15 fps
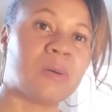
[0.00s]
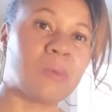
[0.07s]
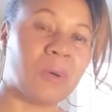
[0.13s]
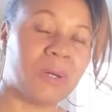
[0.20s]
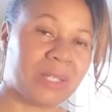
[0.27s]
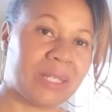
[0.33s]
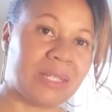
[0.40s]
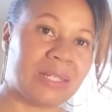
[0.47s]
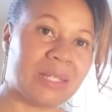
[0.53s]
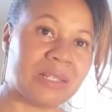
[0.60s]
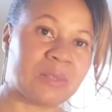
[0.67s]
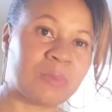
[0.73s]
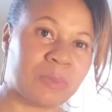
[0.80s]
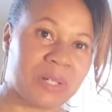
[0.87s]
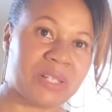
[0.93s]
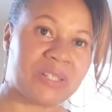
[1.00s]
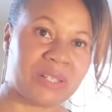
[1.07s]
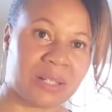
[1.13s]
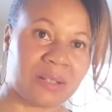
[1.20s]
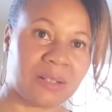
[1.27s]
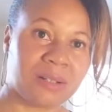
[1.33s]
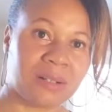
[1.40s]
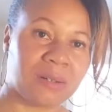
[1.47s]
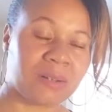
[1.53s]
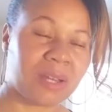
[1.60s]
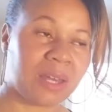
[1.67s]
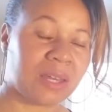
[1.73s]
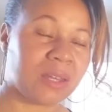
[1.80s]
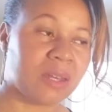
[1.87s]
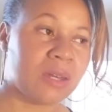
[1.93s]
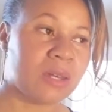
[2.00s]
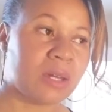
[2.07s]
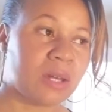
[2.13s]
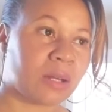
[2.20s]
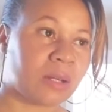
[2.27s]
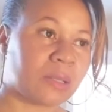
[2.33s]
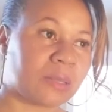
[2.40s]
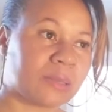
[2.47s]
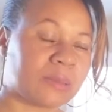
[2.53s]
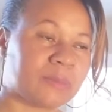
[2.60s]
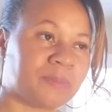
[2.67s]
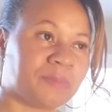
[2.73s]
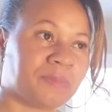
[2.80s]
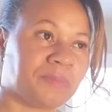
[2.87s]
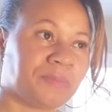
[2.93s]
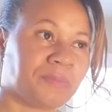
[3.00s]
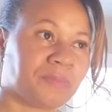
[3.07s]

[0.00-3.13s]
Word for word: what he is preaching. Okay. Um,